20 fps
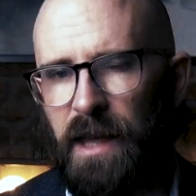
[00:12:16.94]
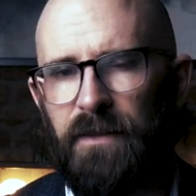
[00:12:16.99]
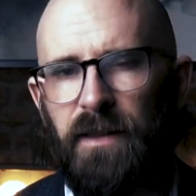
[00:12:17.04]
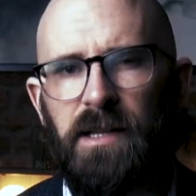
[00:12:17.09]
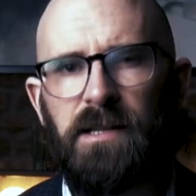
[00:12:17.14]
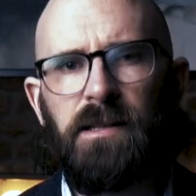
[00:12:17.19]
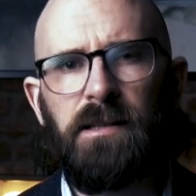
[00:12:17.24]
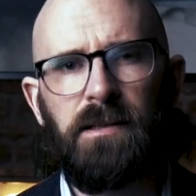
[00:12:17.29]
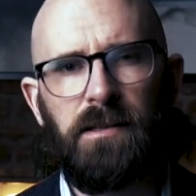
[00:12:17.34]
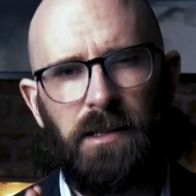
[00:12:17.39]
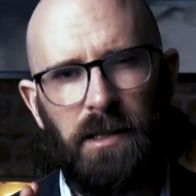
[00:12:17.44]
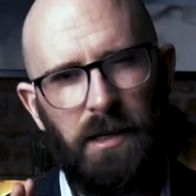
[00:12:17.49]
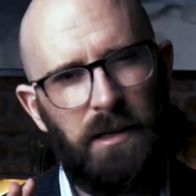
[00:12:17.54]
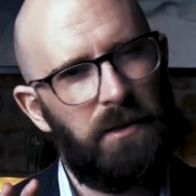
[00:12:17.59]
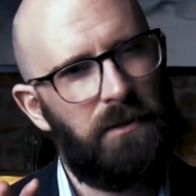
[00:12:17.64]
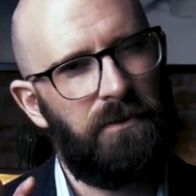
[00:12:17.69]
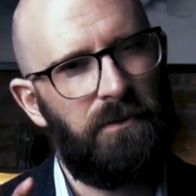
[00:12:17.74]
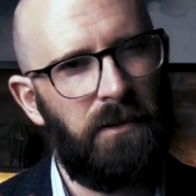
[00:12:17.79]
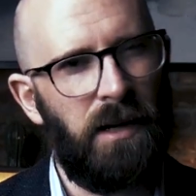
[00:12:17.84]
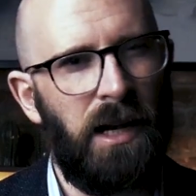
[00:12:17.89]
And this
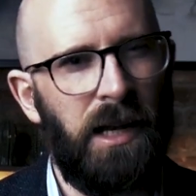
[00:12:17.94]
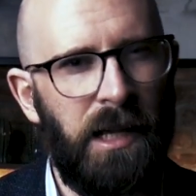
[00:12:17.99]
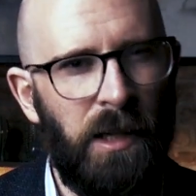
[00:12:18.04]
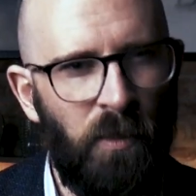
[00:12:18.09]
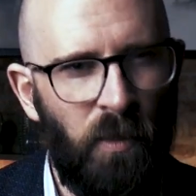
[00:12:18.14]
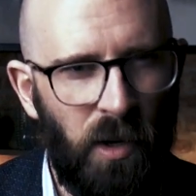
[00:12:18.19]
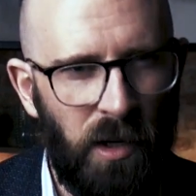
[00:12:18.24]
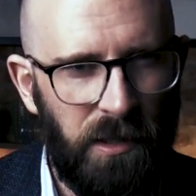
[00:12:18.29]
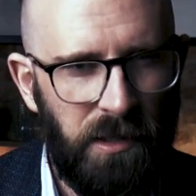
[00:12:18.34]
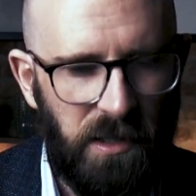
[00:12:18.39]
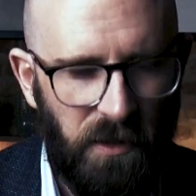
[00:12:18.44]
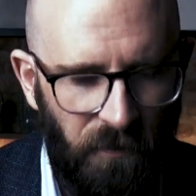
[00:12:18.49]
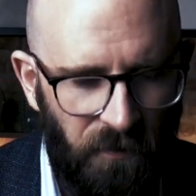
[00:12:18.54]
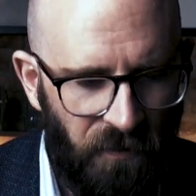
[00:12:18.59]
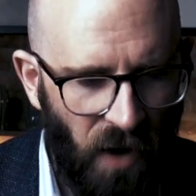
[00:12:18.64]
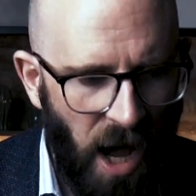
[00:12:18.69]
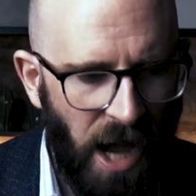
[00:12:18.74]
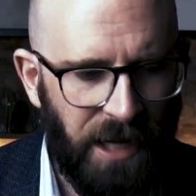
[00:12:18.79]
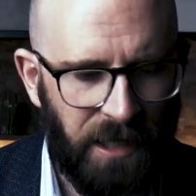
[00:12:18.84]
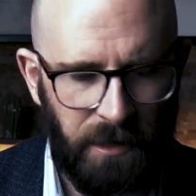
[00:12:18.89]
is really what
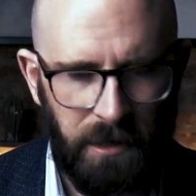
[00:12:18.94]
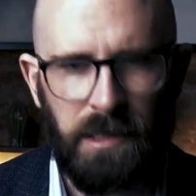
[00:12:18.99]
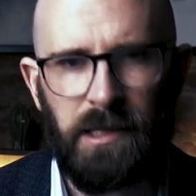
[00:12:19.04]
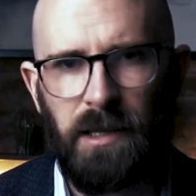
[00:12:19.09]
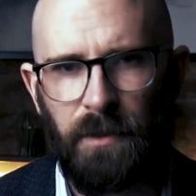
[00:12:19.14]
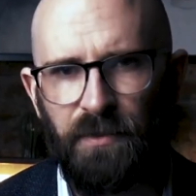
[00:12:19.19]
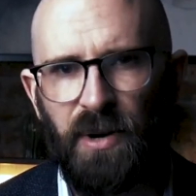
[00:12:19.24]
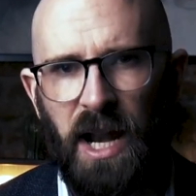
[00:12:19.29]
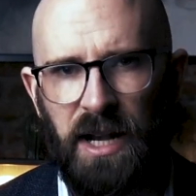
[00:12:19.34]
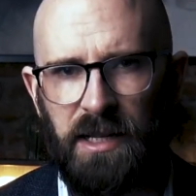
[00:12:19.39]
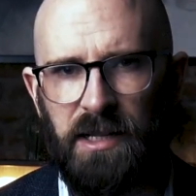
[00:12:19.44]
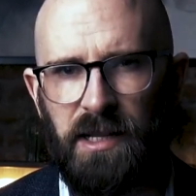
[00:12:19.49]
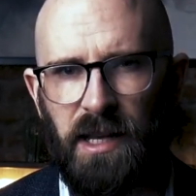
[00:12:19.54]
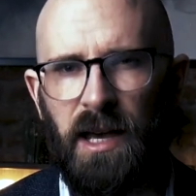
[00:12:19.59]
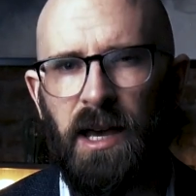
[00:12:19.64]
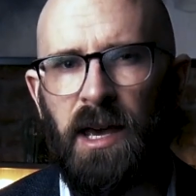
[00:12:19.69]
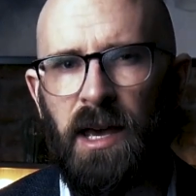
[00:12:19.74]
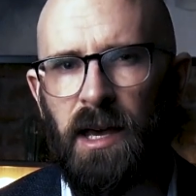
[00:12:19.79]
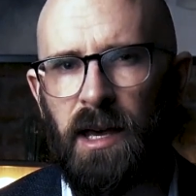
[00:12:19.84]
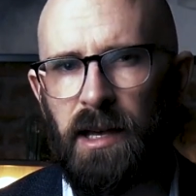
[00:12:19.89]
defines the Predator